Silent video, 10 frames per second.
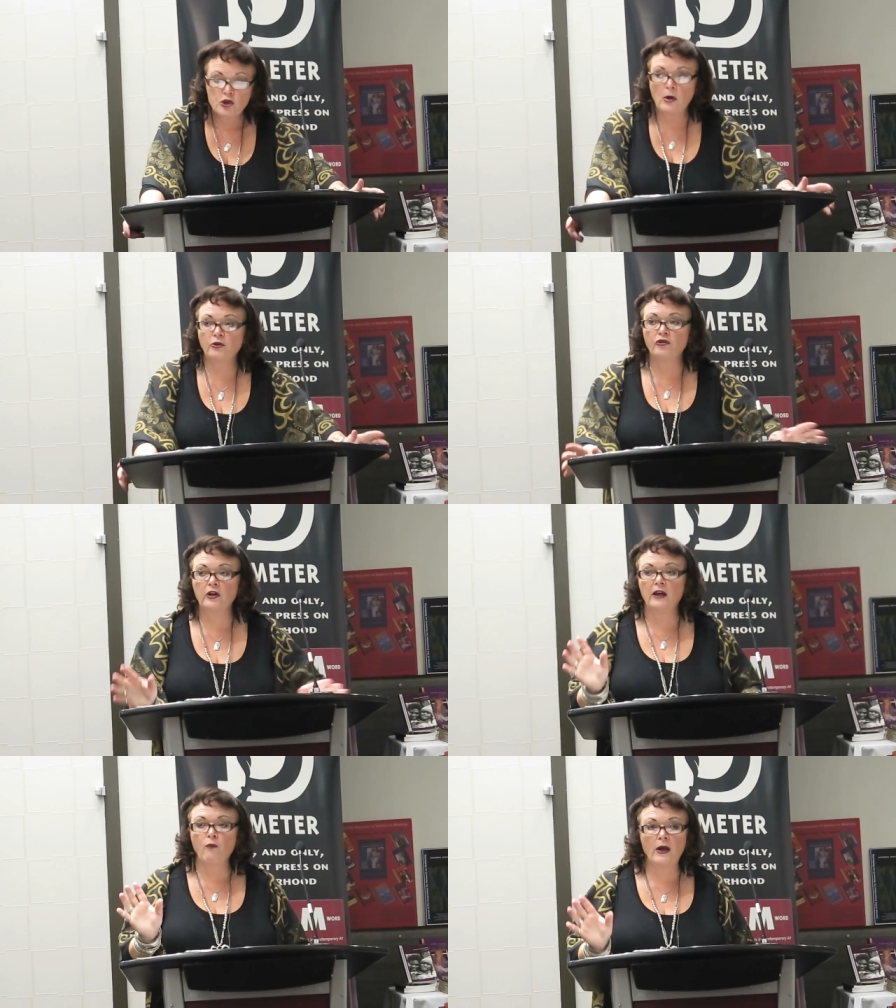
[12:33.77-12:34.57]
So I'm just
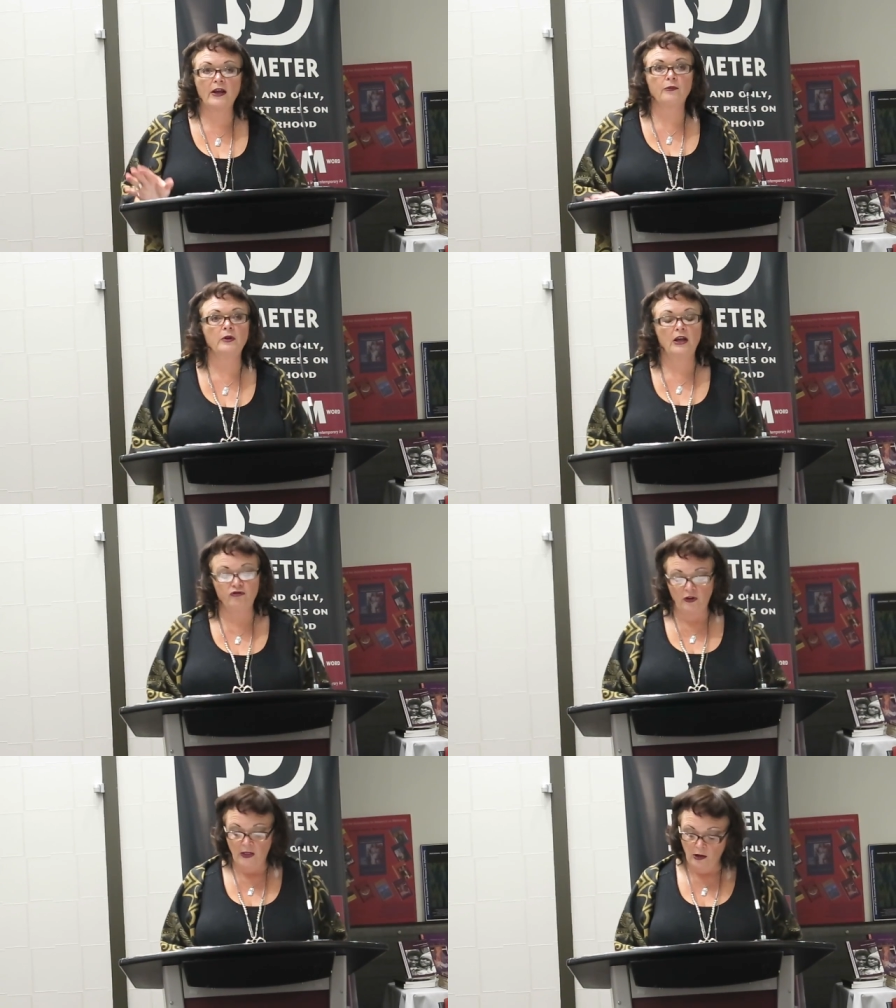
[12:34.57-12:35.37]
going to give one
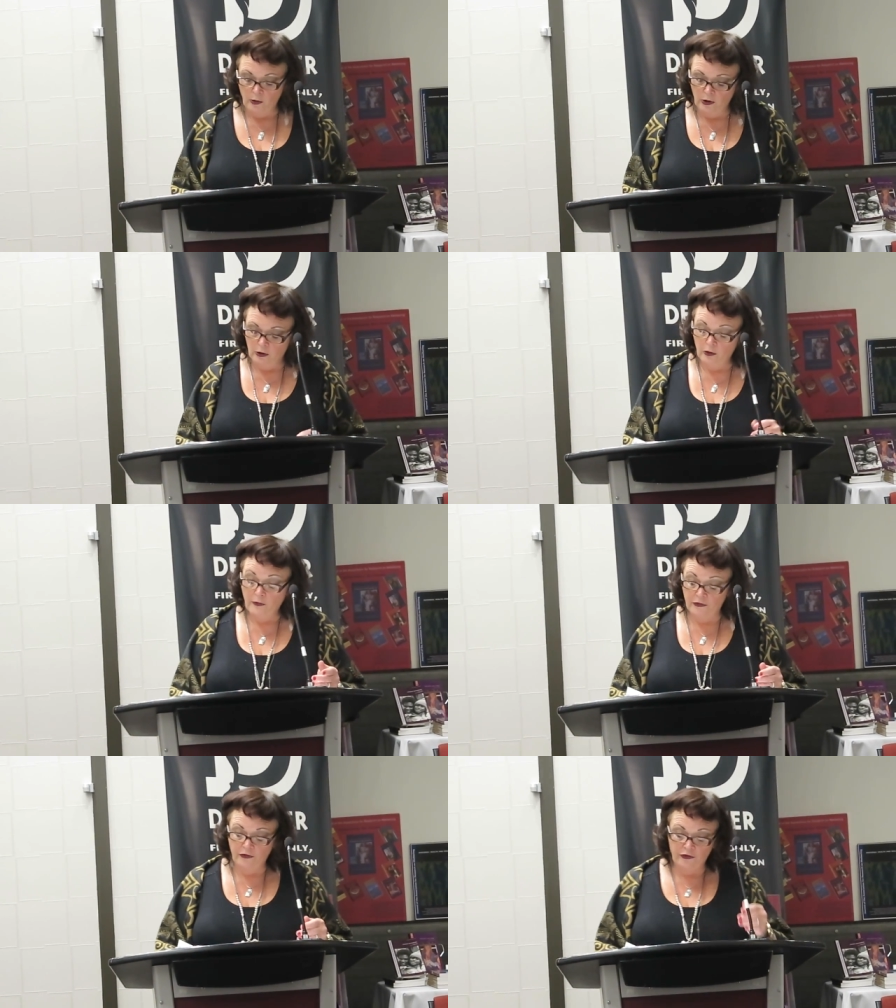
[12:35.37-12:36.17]
explanation and then I'll
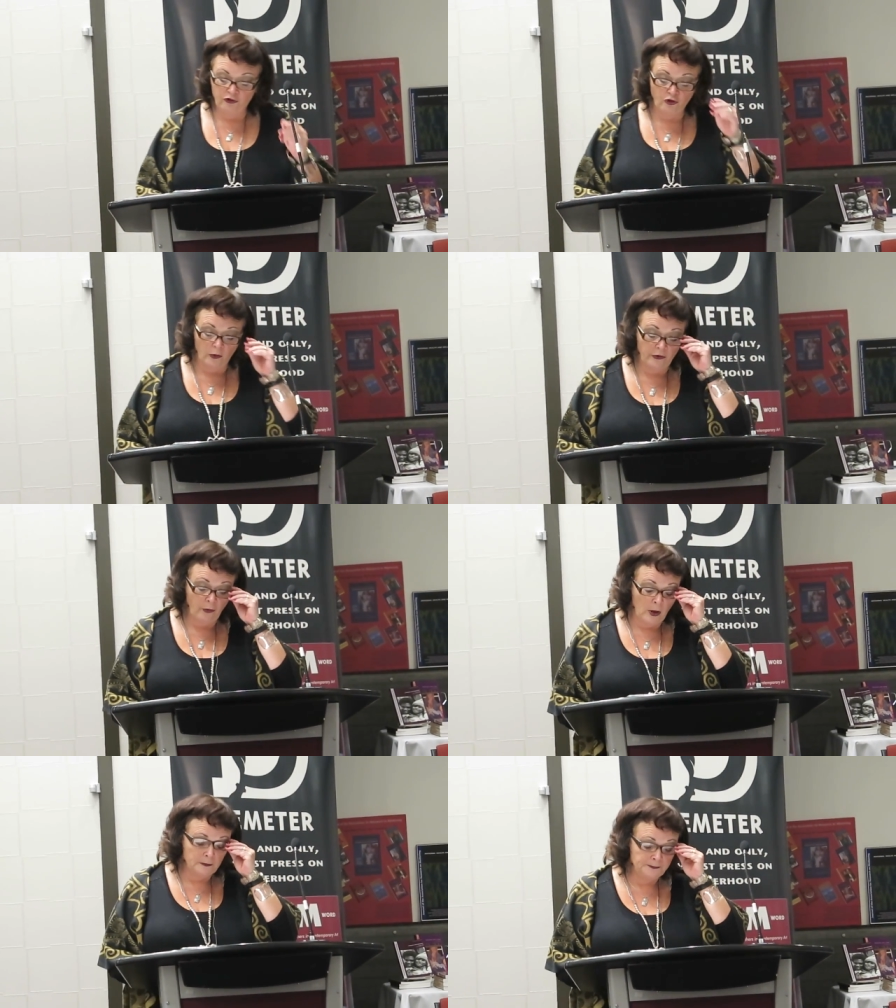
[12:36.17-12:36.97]
conclude. This is the
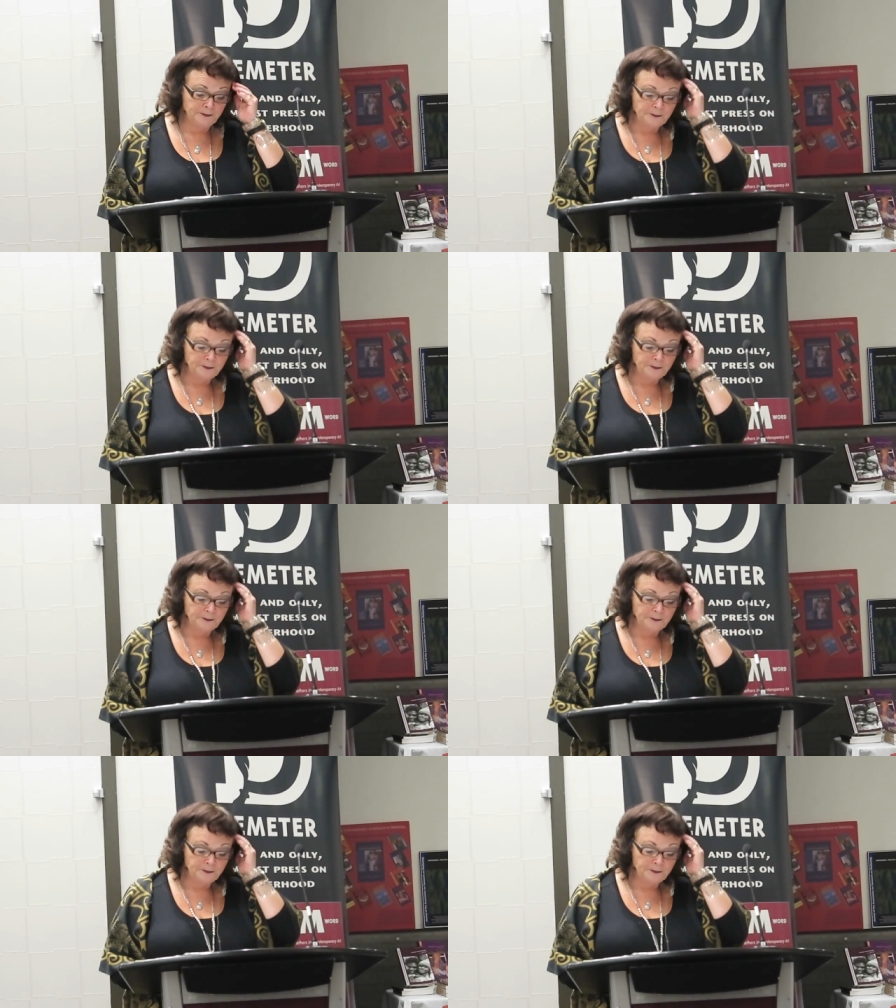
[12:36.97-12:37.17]
shortest one.